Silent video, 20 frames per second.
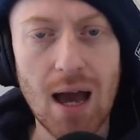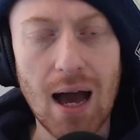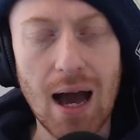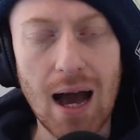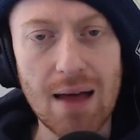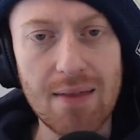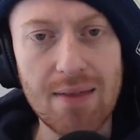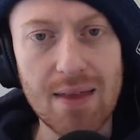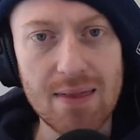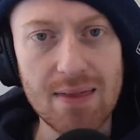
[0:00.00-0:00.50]

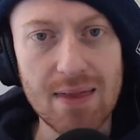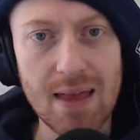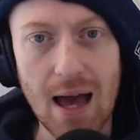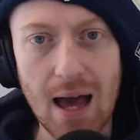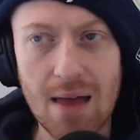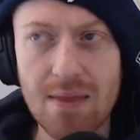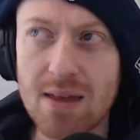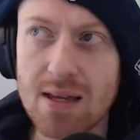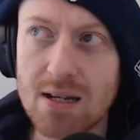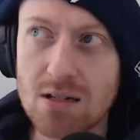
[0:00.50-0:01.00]
And then
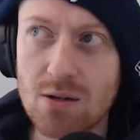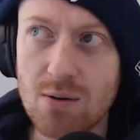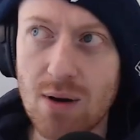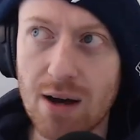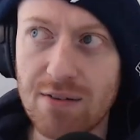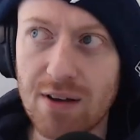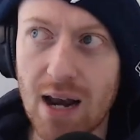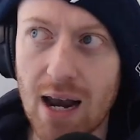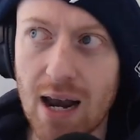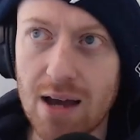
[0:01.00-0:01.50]
and they do
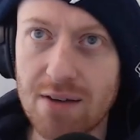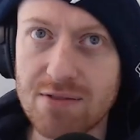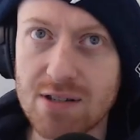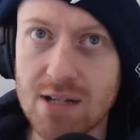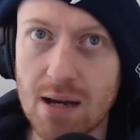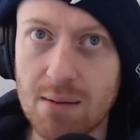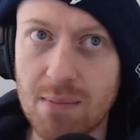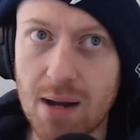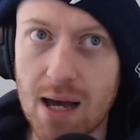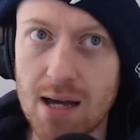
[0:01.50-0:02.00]
have a
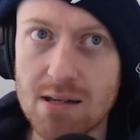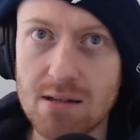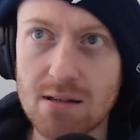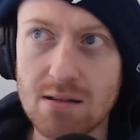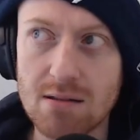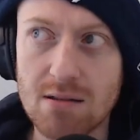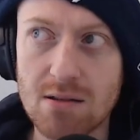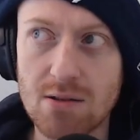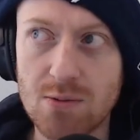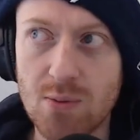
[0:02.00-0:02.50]
lifetime
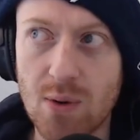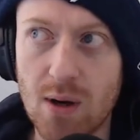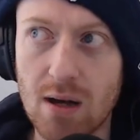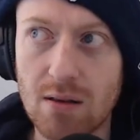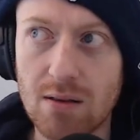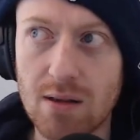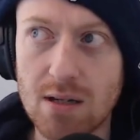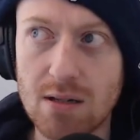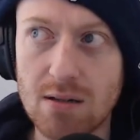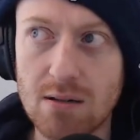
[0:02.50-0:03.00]
license as well.
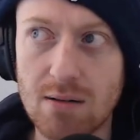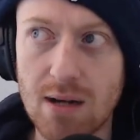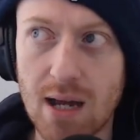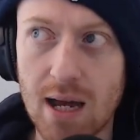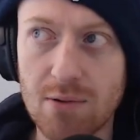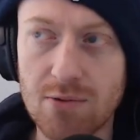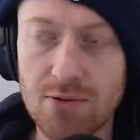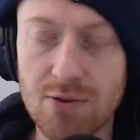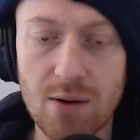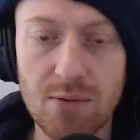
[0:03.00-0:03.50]
They do
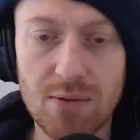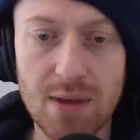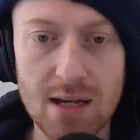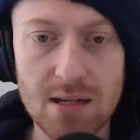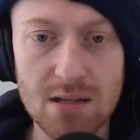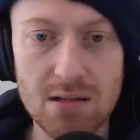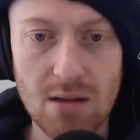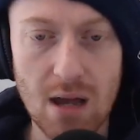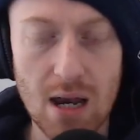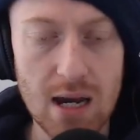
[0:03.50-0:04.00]
now. So
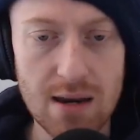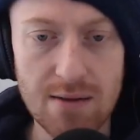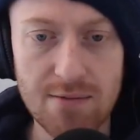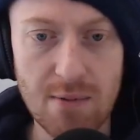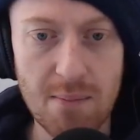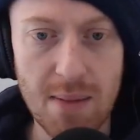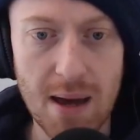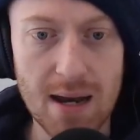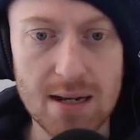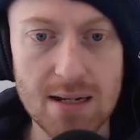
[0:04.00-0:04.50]
that's an
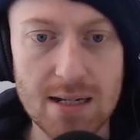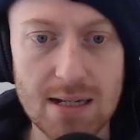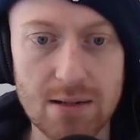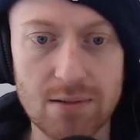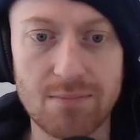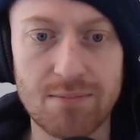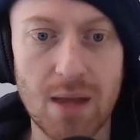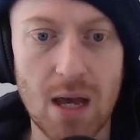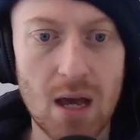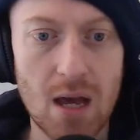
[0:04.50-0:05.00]
even better
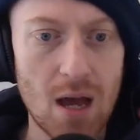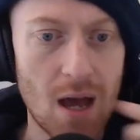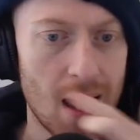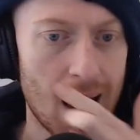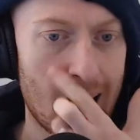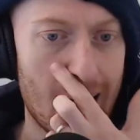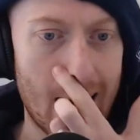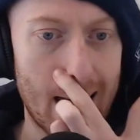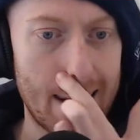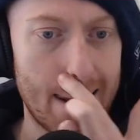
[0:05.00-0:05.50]
deal.
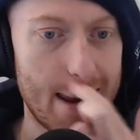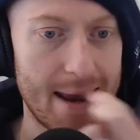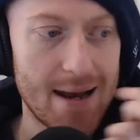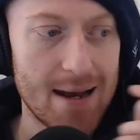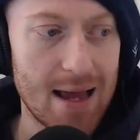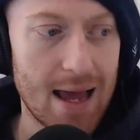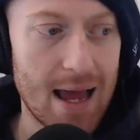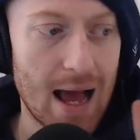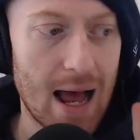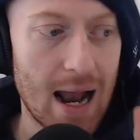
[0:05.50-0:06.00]
And then
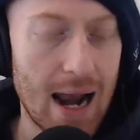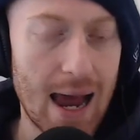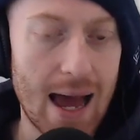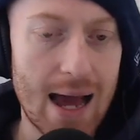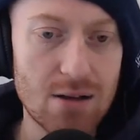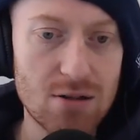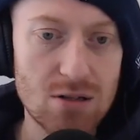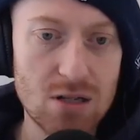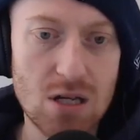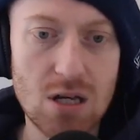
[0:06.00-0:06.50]
it
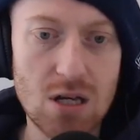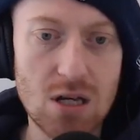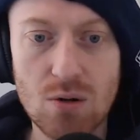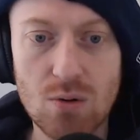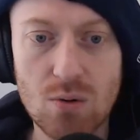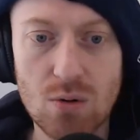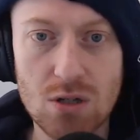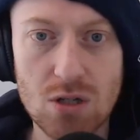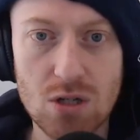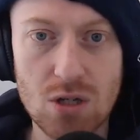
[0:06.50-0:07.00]
allows
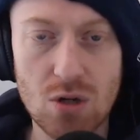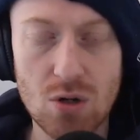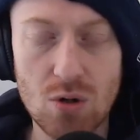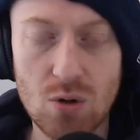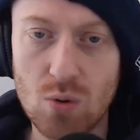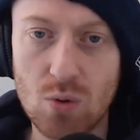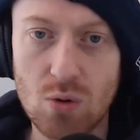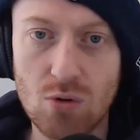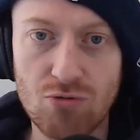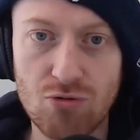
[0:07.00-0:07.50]
you
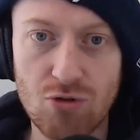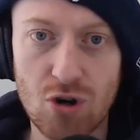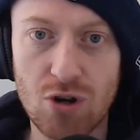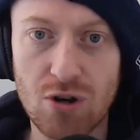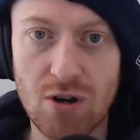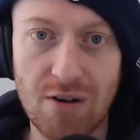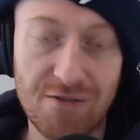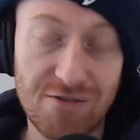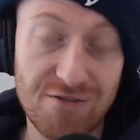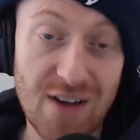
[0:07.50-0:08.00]
to
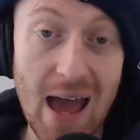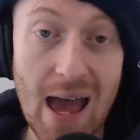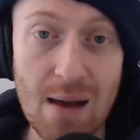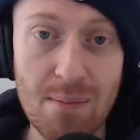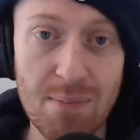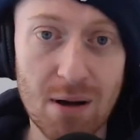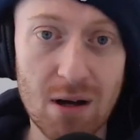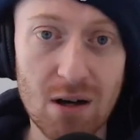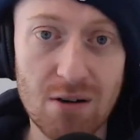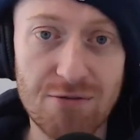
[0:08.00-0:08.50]
run
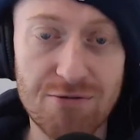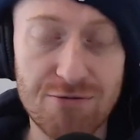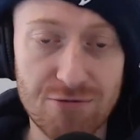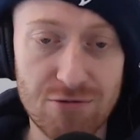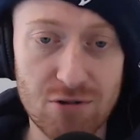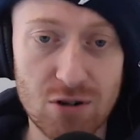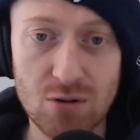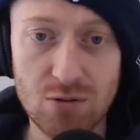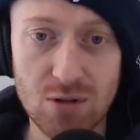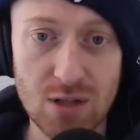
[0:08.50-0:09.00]
Fairbot
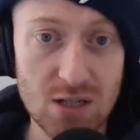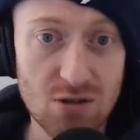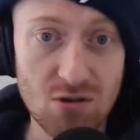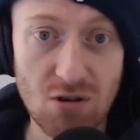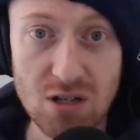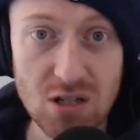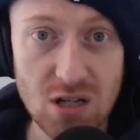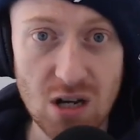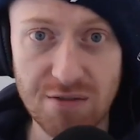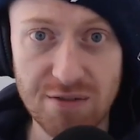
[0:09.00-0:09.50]
through this
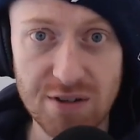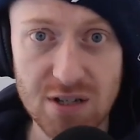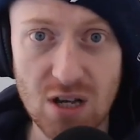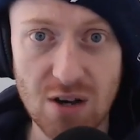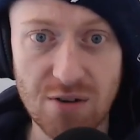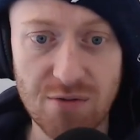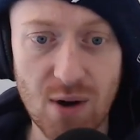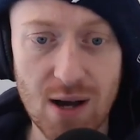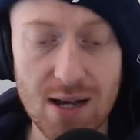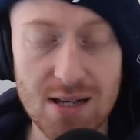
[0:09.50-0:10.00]
Crossover
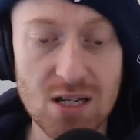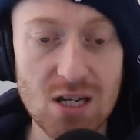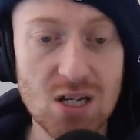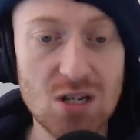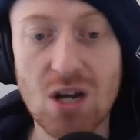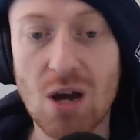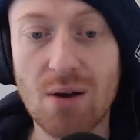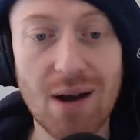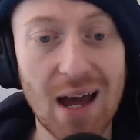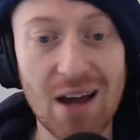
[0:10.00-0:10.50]
software. So you
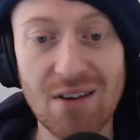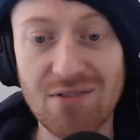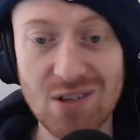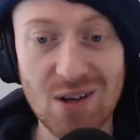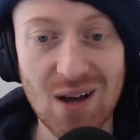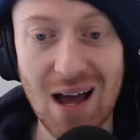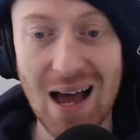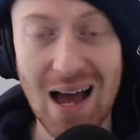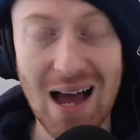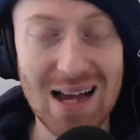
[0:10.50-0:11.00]
don't have
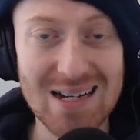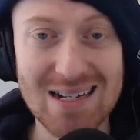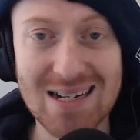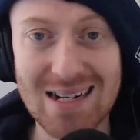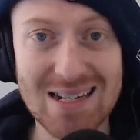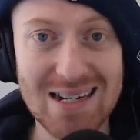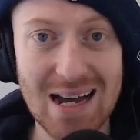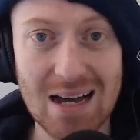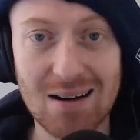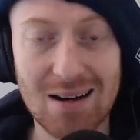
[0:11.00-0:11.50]
to
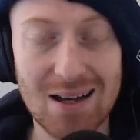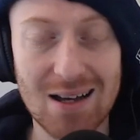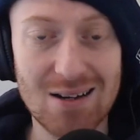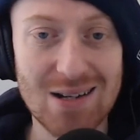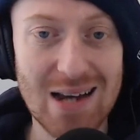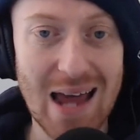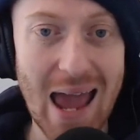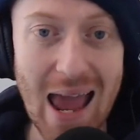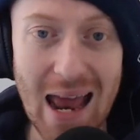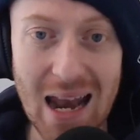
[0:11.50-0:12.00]
actually download
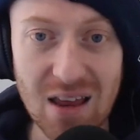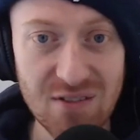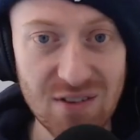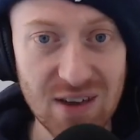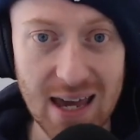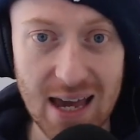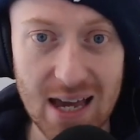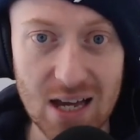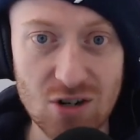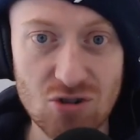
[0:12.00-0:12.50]

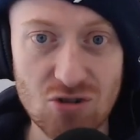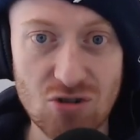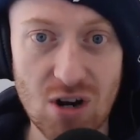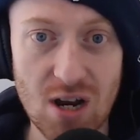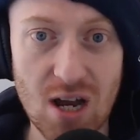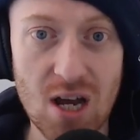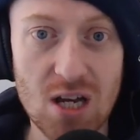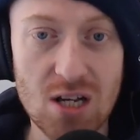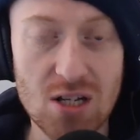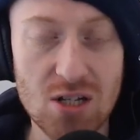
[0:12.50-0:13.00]
anything extra
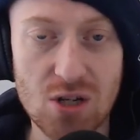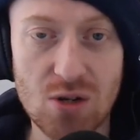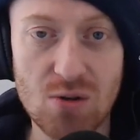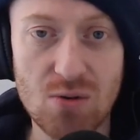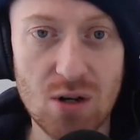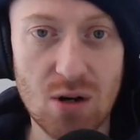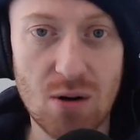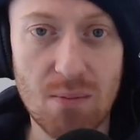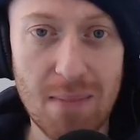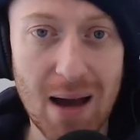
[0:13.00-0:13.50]
to
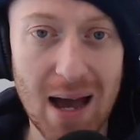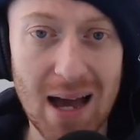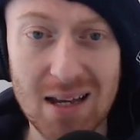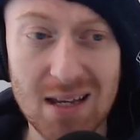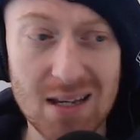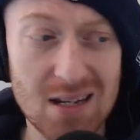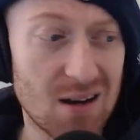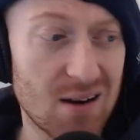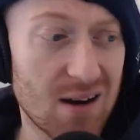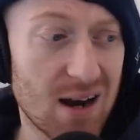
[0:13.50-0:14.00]
your Mac.
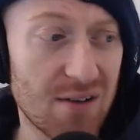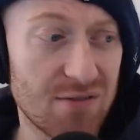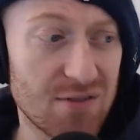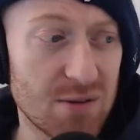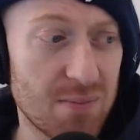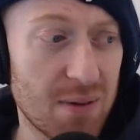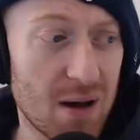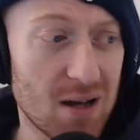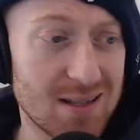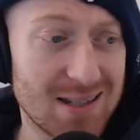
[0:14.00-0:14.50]
You don't have to
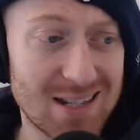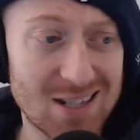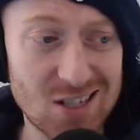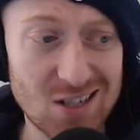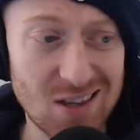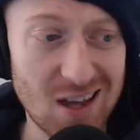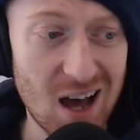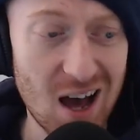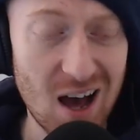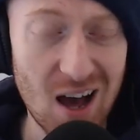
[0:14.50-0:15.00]

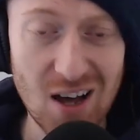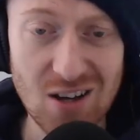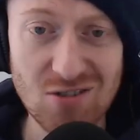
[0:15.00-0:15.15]
partition the hard